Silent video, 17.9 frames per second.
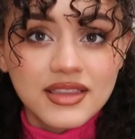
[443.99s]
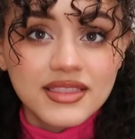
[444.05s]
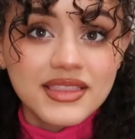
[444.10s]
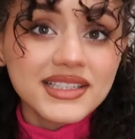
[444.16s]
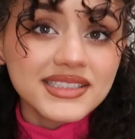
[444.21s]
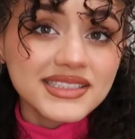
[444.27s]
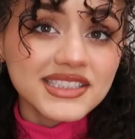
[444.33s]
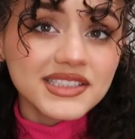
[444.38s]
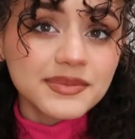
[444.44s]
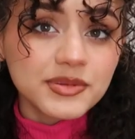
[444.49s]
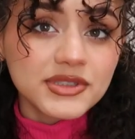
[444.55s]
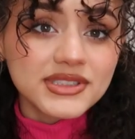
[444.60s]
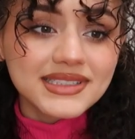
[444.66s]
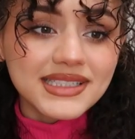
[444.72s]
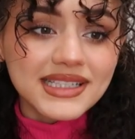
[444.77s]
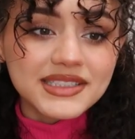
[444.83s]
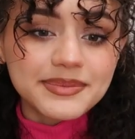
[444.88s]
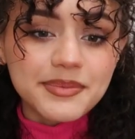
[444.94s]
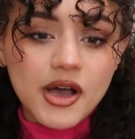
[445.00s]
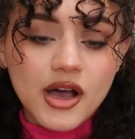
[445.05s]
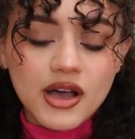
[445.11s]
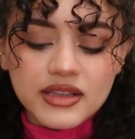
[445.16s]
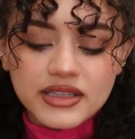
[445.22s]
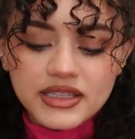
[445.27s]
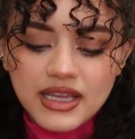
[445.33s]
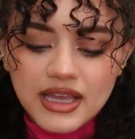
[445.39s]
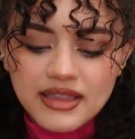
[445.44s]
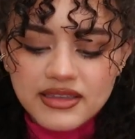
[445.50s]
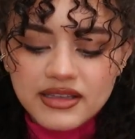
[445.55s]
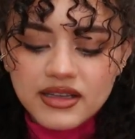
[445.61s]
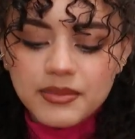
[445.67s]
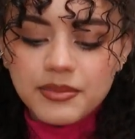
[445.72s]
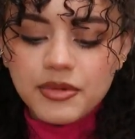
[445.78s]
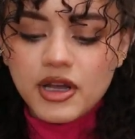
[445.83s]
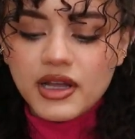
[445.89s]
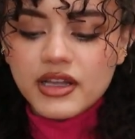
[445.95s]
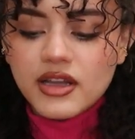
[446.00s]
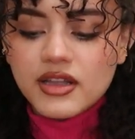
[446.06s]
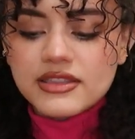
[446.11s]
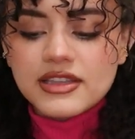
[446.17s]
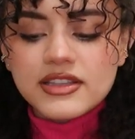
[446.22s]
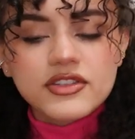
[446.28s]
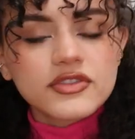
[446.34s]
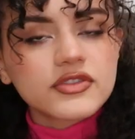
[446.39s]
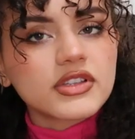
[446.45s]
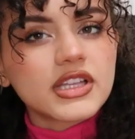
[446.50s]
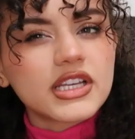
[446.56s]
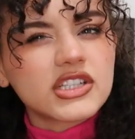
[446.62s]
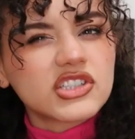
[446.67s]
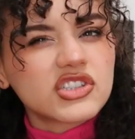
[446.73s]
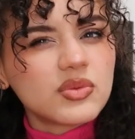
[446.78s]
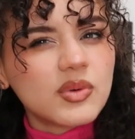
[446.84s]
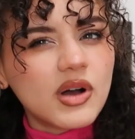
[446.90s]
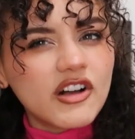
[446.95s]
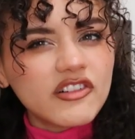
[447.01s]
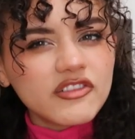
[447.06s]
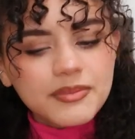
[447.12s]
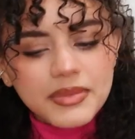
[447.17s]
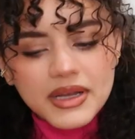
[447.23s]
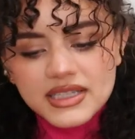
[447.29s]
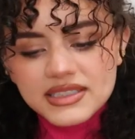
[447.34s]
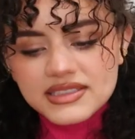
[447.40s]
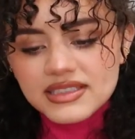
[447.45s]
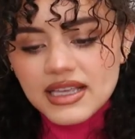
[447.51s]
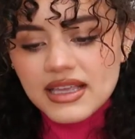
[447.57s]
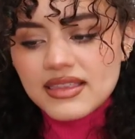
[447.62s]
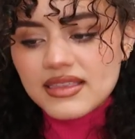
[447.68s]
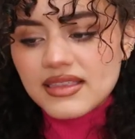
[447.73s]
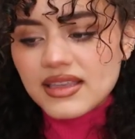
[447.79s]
This is Princess Polly. I think I probably got this for like 12 bucks, I